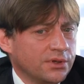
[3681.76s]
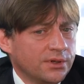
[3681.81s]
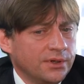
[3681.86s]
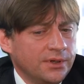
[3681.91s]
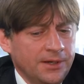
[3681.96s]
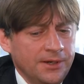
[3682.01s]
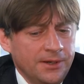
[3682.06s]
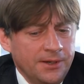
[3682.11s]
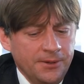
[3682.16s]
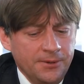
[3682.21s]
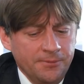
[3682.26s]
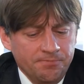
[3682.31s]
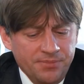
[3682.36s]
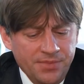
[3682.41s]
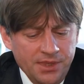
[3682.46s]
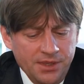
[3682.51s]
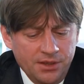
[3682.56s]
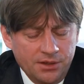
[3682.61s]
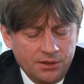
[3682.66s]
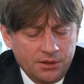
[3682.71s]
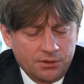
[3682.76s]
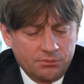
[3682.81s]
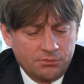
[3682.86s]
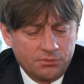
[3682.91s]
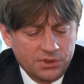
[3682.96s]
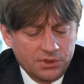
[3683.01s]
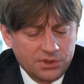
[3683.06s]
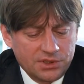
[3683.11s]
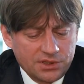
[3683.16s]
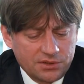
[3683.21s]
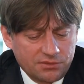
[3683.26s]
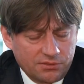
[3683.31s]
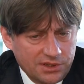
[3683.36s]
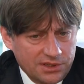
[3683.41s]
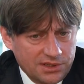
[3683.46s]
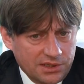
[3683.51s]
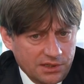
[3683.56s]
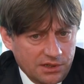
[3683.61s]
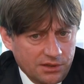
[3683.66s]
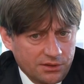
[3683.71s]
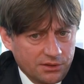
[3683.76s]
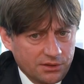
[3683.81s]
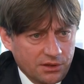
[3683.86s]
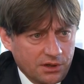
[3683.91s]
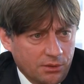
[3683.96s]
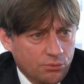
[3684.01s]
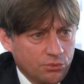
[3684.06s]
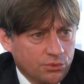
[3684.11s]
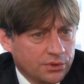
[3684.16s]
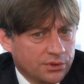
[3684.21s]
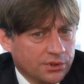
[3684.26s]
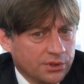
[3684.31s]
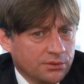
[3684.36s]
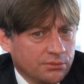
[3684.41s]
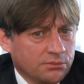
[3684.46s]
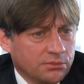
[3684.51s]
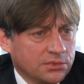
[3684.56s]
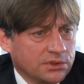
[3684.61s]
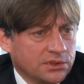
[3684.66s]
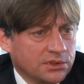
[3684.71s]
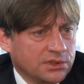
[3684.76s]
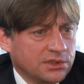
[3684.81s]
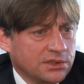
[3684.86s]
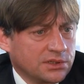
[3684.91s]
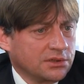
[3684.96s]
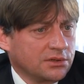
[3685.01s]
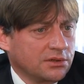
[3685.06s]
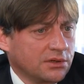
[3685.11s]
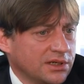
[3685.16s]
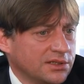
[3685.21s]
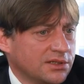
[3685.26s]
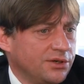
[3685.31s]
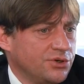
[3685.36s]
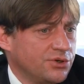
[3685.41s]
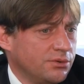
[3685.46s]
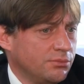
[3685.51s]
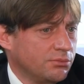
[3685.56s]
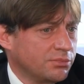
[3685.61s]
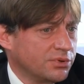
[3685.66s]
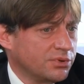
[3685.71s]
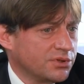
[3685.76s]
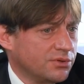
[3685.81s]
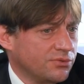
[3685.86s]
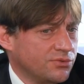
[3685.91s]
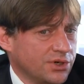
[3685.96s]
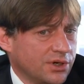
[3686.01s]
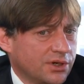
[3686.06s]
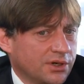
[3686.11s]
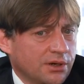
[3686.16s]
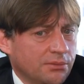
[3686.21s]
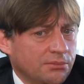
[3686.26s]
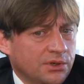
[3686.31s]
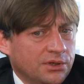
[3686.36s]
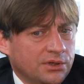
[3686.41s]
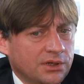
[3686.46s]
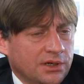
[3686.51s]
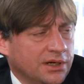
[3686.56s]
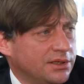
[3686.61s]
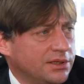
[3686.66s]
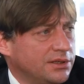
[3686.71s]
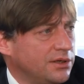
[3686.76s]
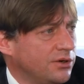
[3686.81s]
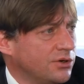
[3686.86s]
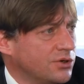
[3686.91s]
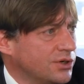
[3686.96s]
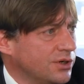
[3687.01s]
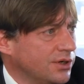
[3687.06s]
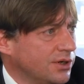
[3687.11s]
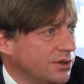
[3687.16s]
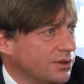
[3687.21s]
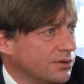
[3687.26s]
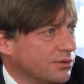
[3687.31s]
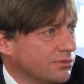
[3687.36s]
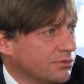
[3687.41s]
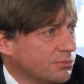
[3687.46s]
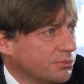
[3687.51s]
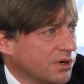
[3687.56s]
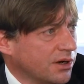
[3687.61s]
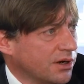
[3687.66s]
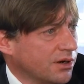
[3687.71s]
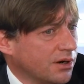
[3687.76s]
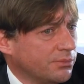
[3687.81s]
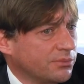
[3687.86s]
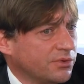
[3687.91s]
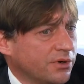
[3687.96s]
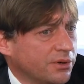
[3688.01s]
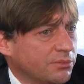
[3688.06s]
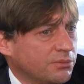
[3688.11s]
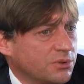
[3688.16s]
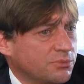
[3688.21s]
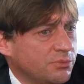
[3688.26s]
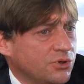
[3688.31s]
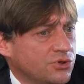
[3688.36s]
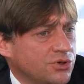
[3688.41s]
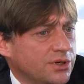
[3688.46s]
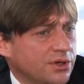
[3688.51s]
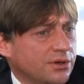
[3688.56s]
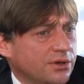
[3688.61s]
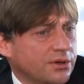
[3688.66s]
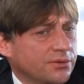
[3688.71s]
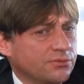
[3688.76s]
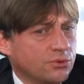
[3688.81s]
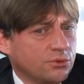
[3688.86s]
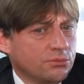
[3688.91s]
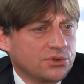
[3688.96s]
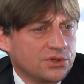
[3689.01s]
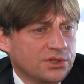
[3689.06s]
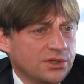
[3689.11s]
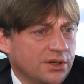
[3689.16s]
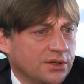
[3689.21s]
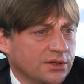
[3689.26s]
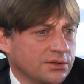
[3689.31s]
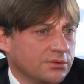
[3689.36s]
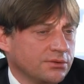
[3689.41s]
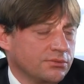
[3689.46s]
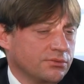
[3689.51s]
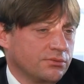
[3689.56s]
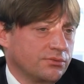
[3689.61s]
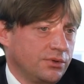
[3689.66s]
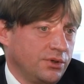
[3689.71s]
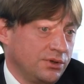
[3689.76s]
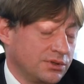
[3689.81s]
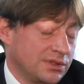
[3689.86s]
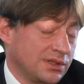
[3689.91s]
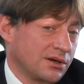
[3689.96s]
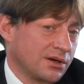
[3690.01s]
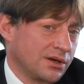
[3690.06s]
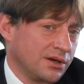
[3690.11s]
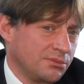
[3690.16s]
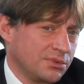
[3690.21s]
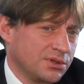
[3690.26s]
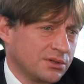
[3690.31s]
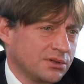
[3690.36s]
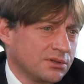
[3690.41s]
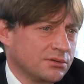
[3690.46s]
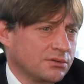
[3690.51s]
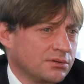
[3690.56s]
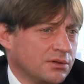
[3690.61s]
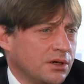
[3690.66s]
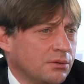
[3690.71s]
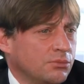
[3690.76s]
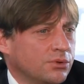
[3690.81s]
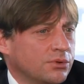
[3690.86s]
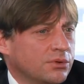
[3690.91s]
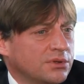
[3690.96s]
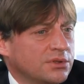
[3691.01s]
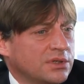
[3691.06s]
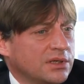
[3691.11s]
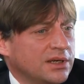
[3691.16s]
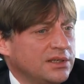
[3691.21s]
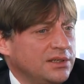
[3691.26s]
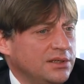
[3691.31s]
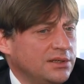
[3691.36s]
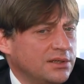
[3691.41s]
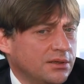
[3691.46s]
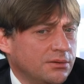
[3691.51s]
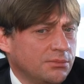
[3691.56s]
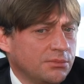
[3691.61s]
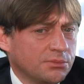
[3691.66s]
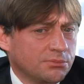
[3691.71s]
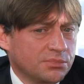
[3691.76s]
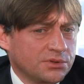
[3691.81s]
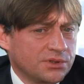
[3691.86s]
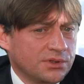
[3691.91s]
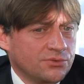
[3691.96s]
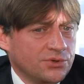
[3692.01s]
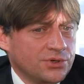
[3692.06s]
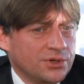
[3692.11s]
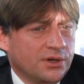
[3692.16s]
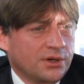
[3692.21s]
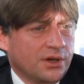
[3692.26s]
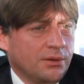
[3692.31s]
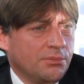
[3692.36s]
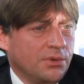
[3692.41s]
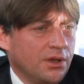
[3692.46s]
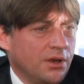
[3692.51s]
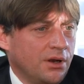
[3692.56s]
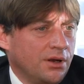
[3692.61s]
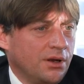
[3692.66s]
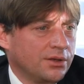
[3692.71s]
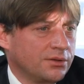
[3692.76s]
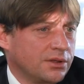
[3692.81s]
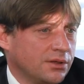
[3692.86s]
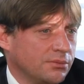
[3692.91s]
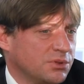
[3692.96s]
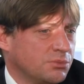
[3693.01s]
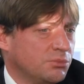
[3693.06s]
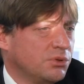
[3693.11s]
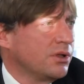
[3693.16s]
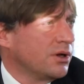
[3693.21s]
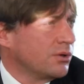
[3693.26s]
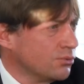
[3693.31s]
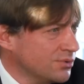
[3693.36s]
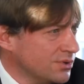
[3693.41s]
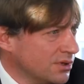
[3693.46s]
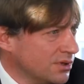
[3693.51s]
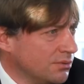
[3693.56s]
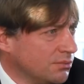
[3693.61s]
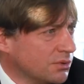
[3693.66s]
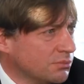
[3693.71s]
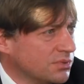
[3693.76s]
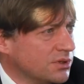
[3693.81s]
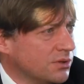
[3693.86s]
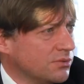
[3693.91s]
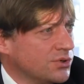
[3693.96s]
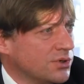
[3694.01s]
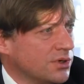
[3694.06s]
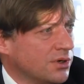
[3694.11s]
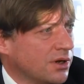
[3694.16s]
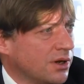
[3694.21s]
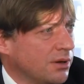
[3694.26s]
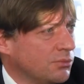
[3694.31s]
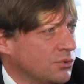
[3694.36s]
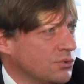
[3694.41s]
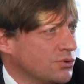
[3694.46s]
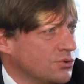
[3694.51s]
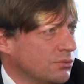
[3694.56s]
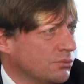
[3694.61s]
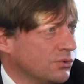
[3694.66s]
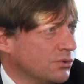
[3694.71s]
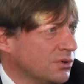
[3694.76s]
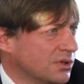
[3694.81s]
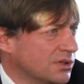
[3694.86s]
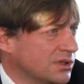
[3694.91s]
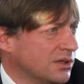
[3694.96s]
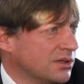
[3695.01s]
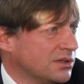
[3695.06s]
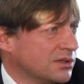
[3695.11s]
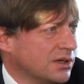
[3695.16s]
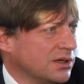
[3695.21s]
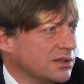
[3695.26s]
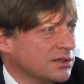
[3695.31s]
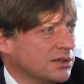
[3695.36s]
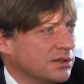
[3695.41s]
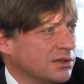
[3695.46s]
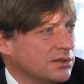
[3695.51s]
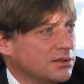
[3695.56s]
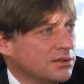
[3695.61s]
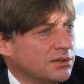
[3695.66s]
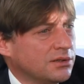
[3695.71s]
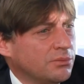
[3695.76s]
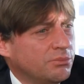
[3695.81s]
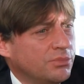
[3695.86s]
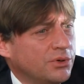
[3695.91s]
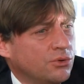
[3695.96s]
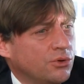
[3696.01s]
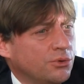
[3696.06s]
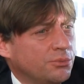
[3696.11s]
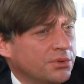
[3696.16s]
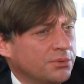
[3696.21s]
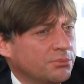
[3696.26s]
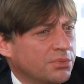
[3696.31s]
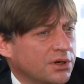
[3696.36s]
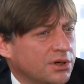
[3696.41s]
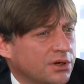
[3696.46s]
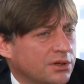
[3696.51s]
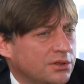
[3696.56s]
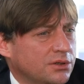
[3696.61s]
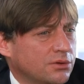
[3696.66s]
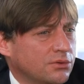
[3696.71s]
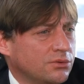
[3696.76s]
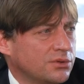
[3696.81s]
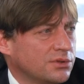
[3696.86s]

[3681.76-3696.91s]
to it. And given its scale, it's probably a national project scale task. We work with different IT providers. We try to engage the Russian ones or the Belarusian ones. And by the way,